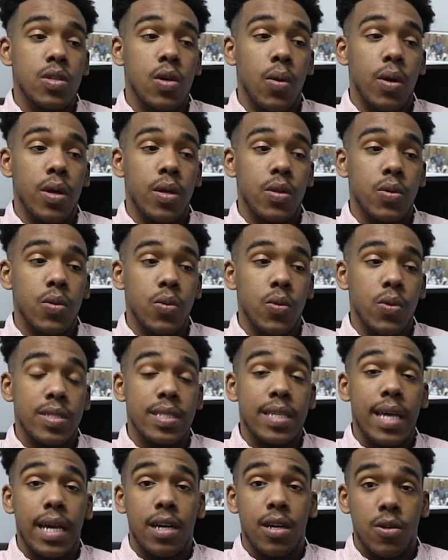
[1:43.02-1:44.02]
going through a
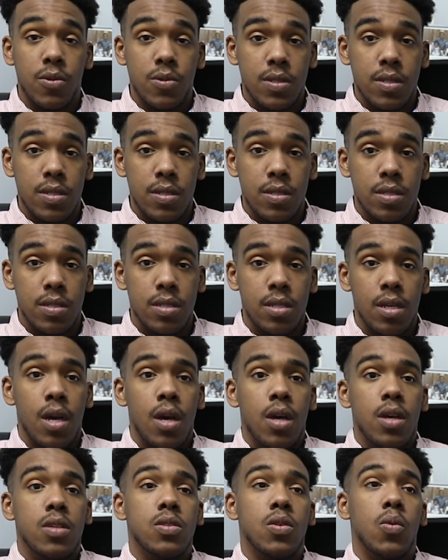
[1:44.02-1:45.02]
psychosis.
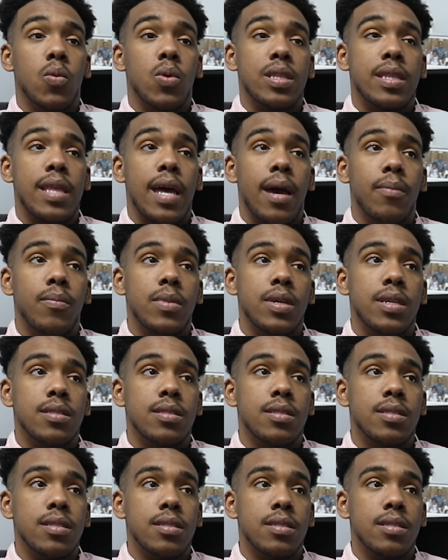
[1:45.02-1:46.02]
So what that
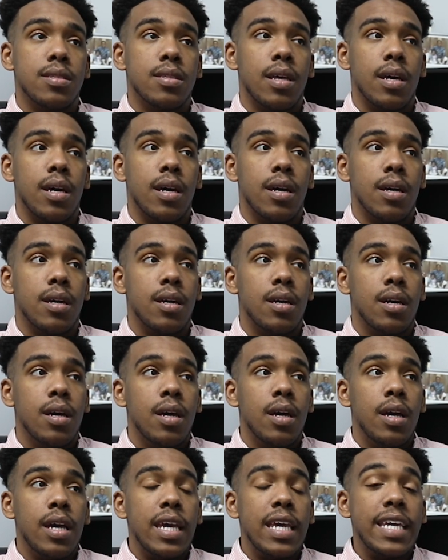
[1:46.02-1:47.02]
means is that
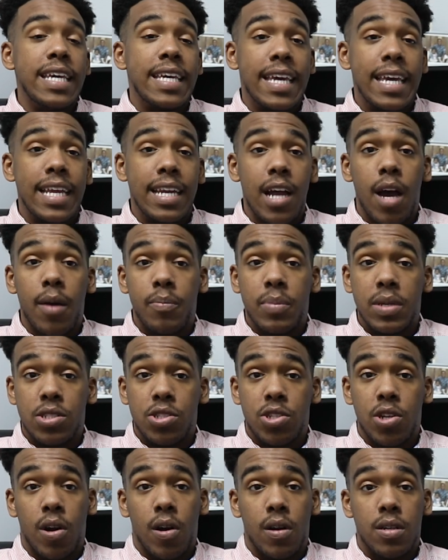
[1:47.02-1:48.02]
he cannot be
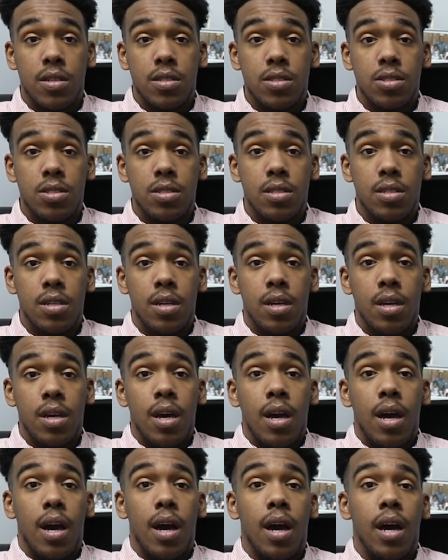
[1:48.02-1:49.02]
charged.
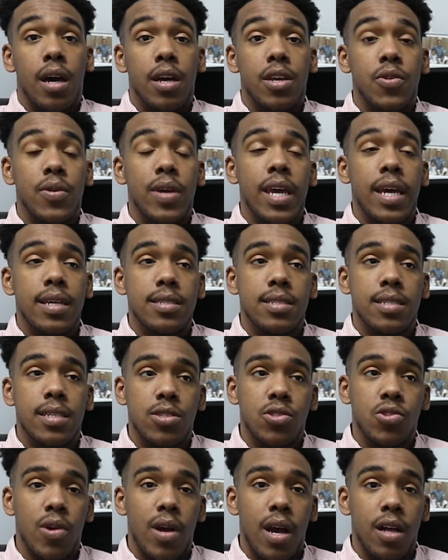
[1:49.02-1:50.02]
You can't sit
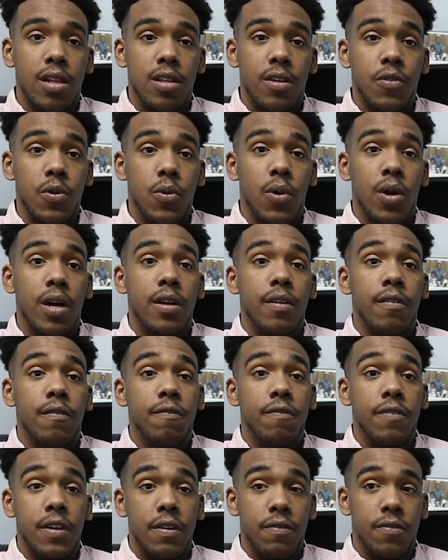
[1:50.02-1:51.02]
trial if you are
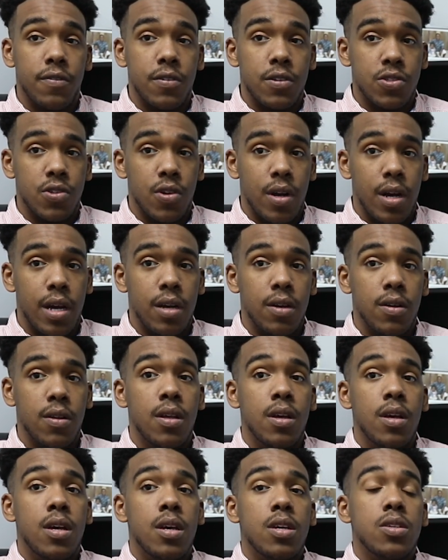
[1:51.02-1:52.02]
unfit for trial.
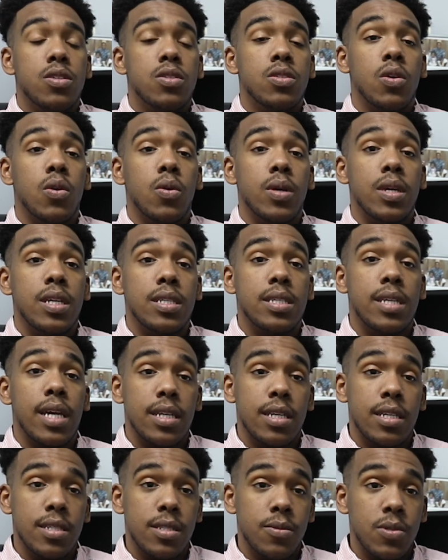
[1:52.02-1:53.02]
So he
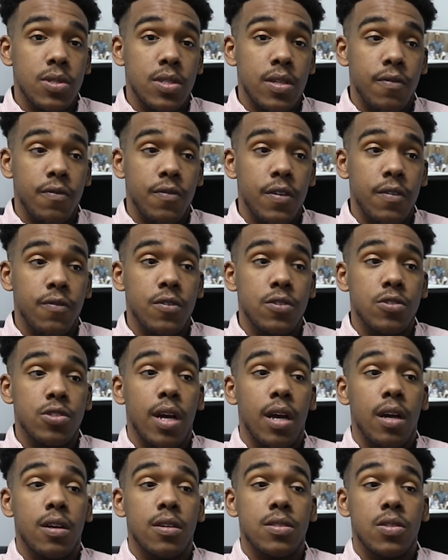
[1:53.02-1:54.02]
technically was unfit for
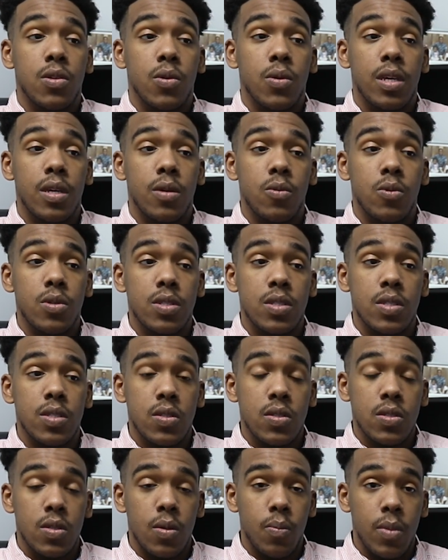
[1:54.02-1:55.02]
trial, so he was
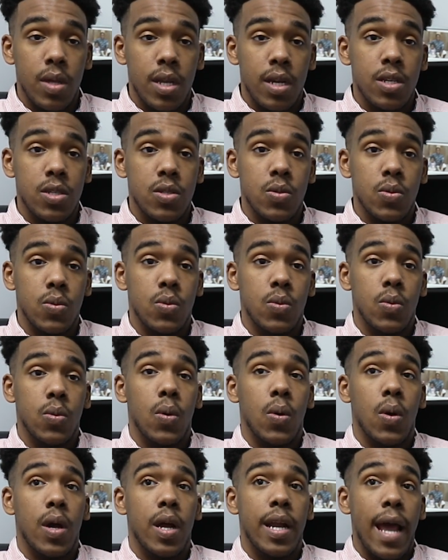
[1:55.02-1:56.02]
submitted
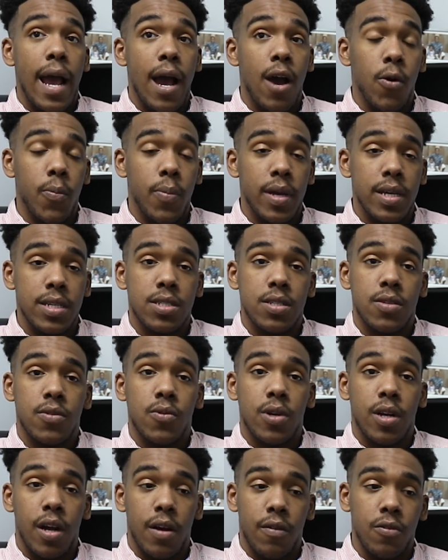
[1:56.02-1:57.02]
to an outpatient
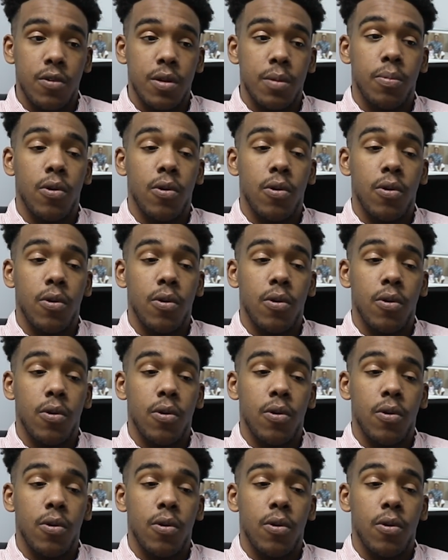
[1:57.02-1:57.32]
recovery